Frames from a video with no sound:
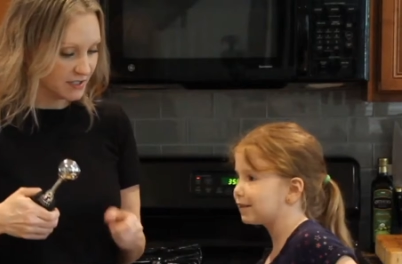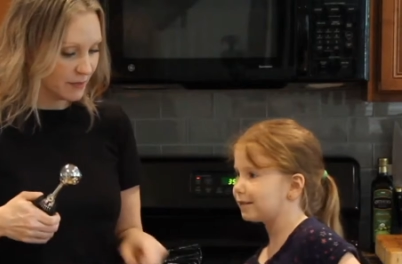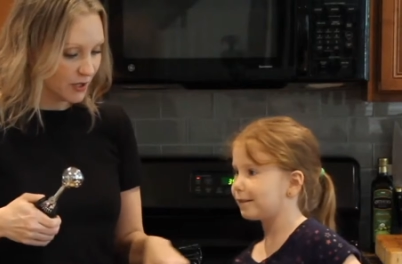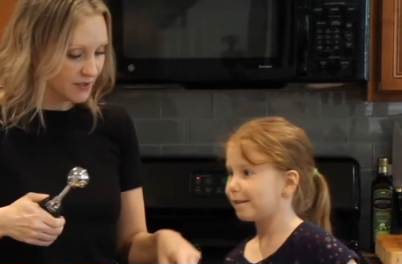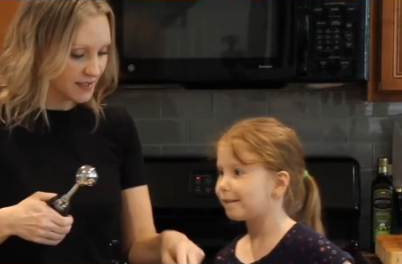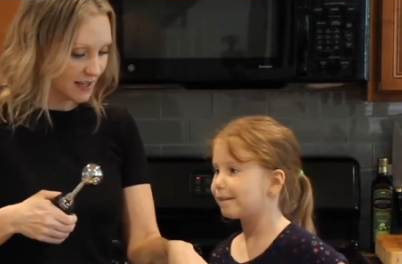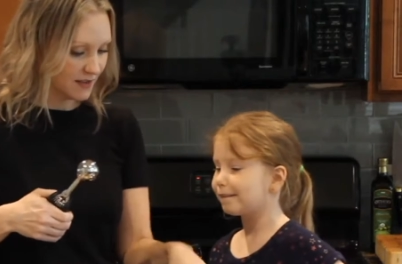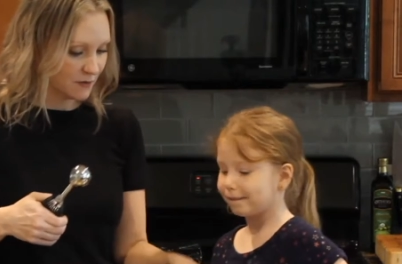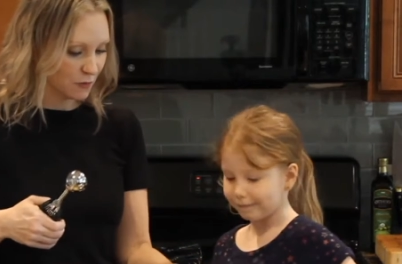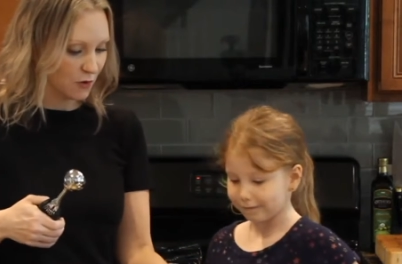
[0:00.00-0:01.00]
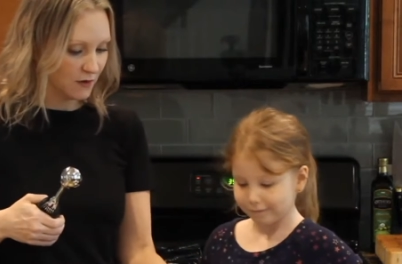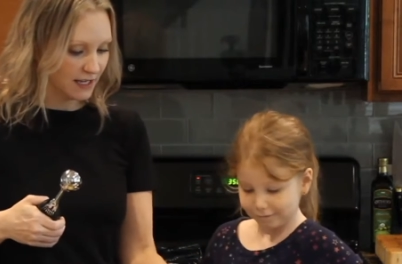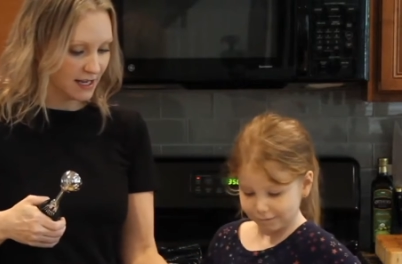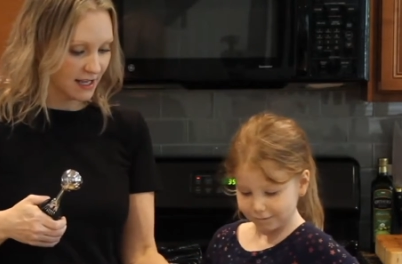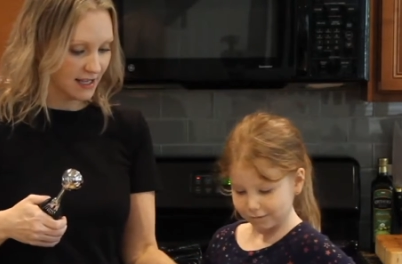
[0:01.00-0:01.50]
Speaker 1: into balls, and then roll
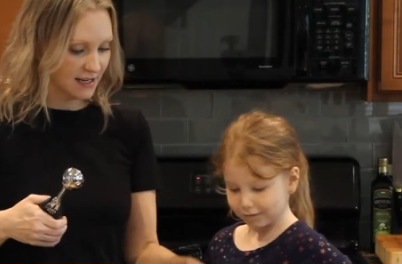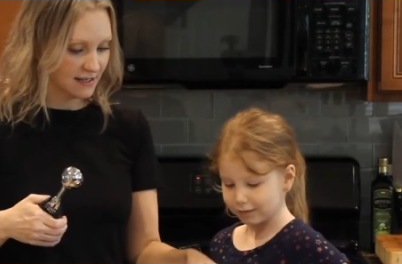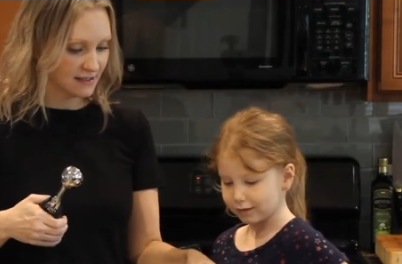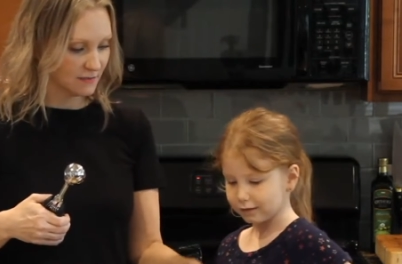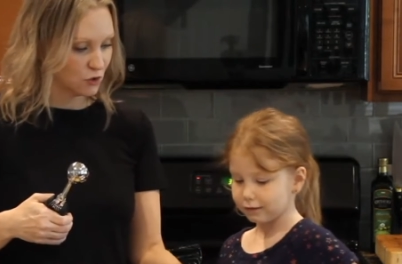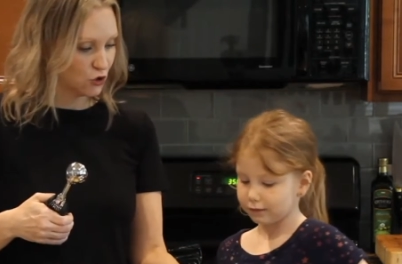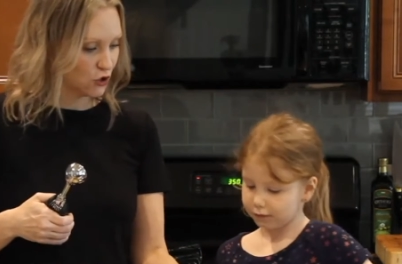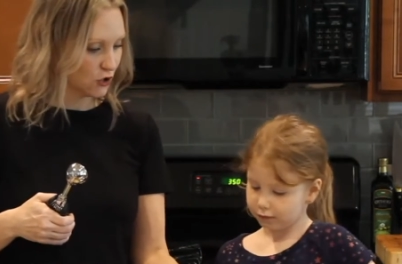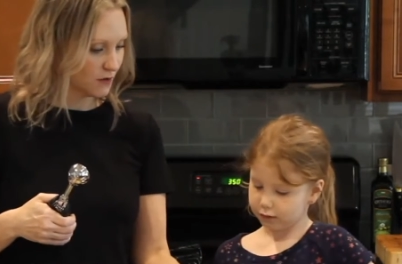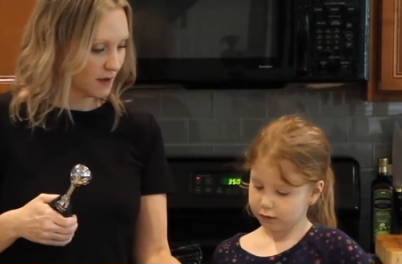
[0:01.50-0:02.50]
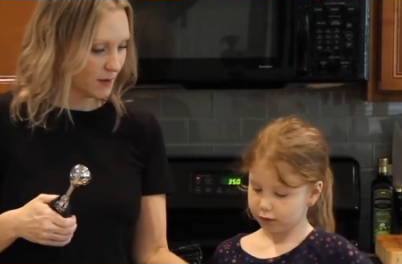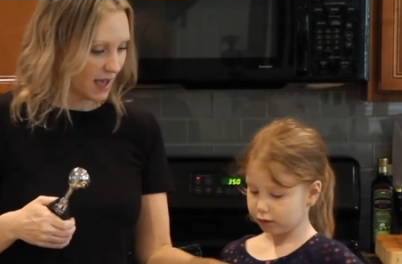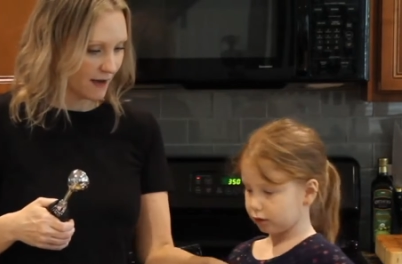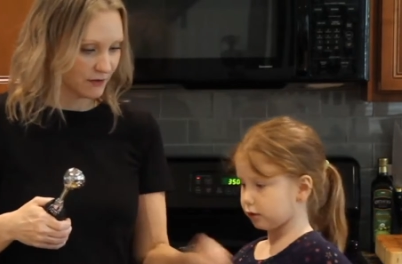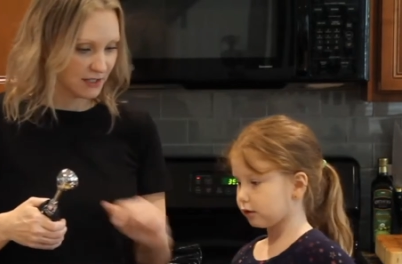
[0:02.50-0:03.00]
it in some sugar that we
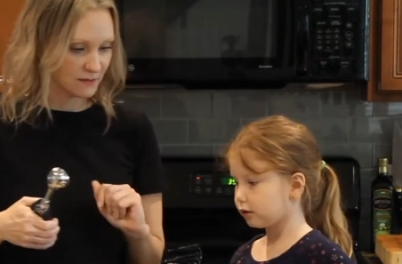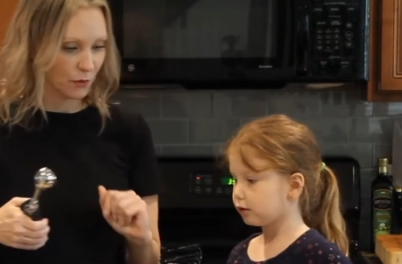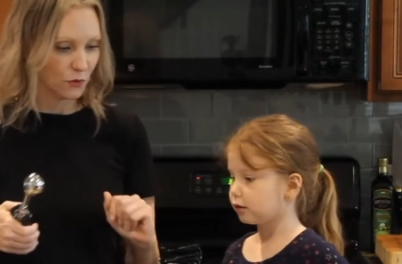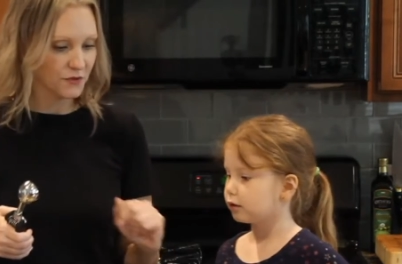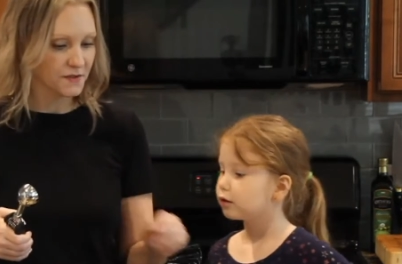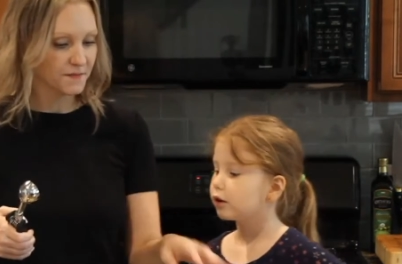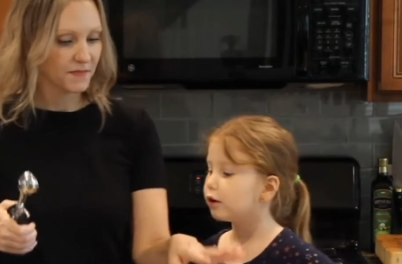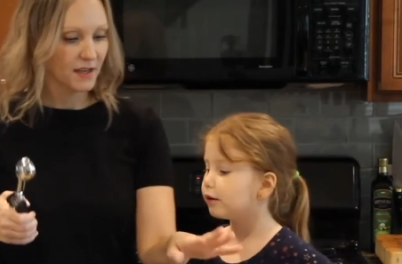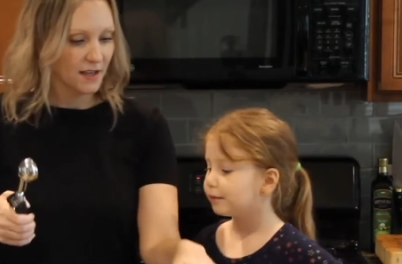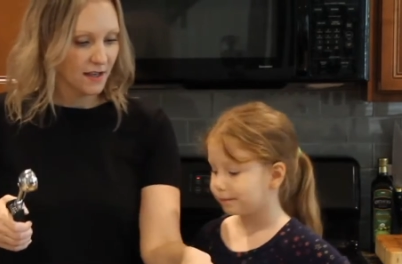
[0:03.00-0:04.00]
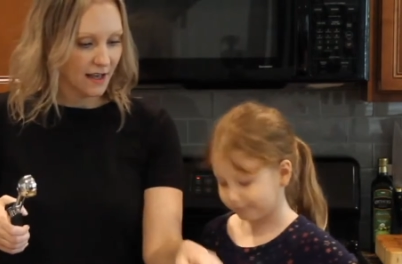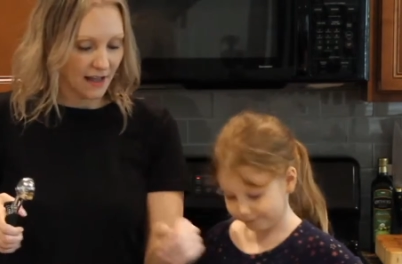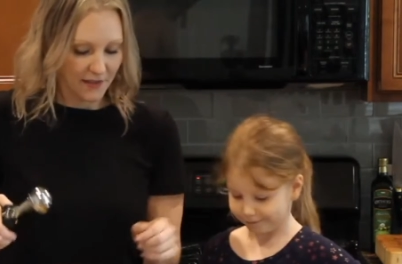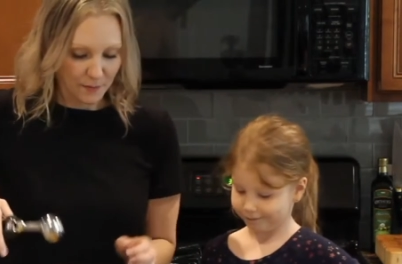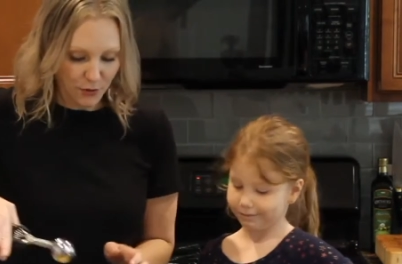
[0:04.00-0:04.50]
have in these bowls,
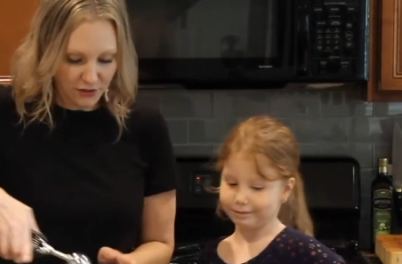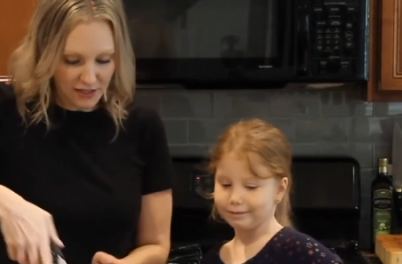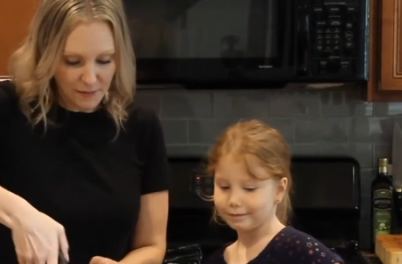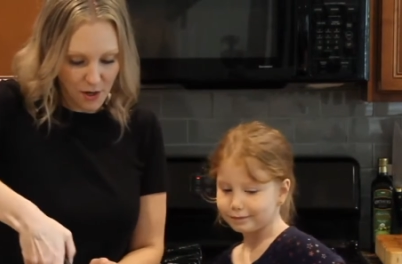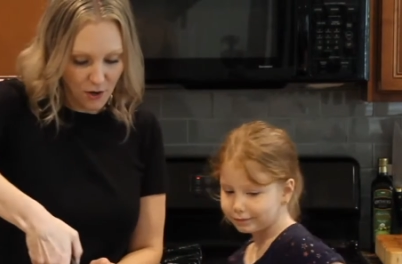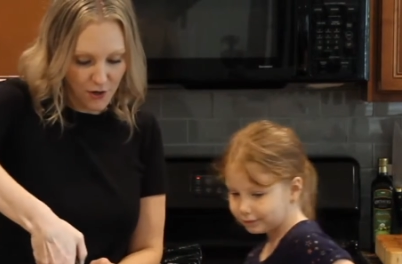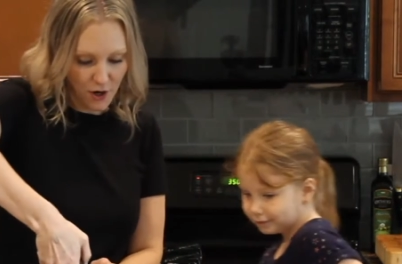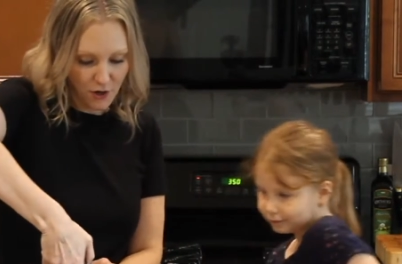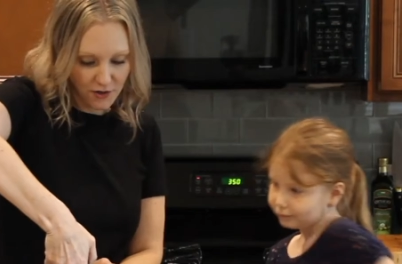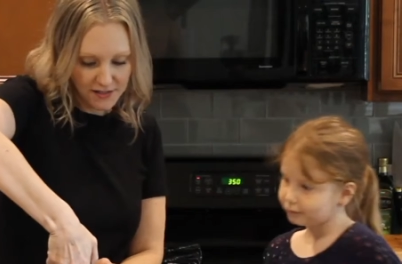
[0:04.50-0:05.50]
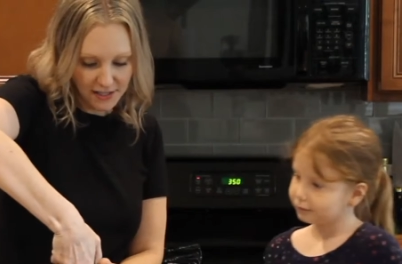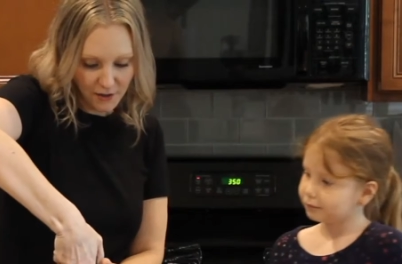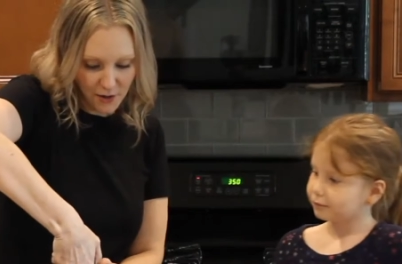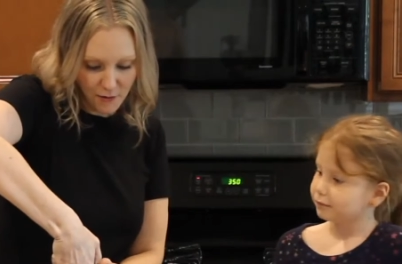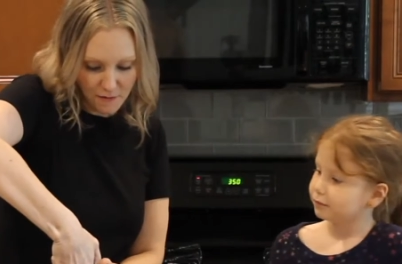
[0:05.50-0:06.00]
and then put them on our
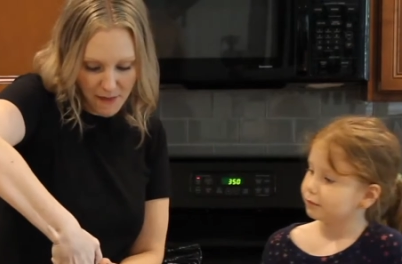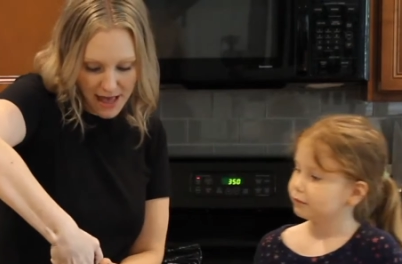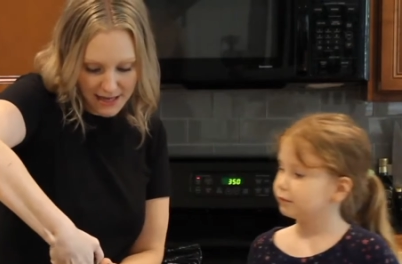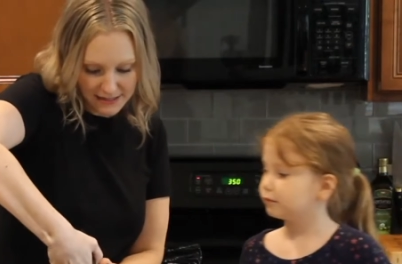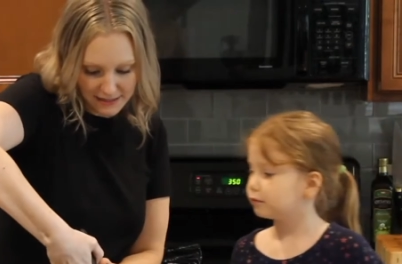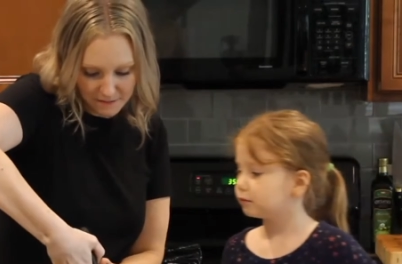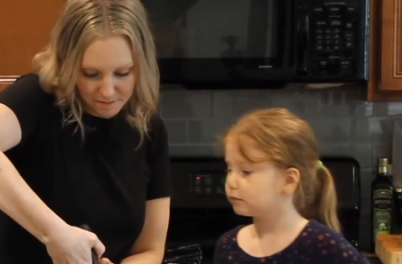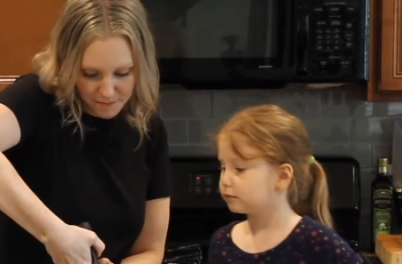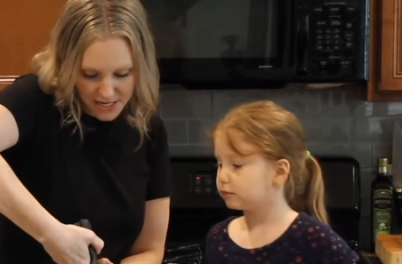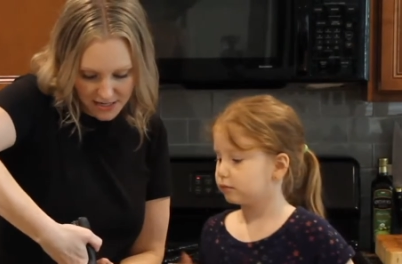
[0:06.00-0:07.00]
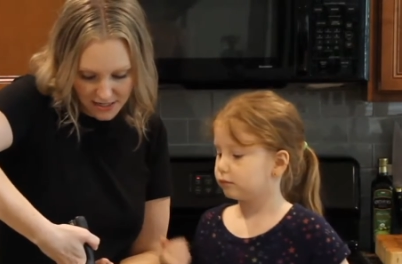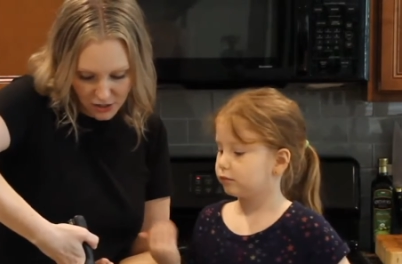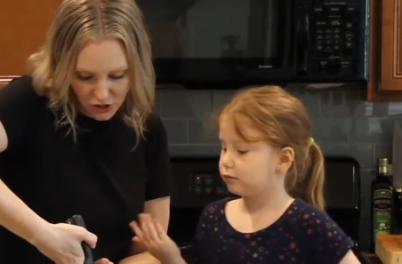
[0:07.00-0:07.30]
silicone mat baking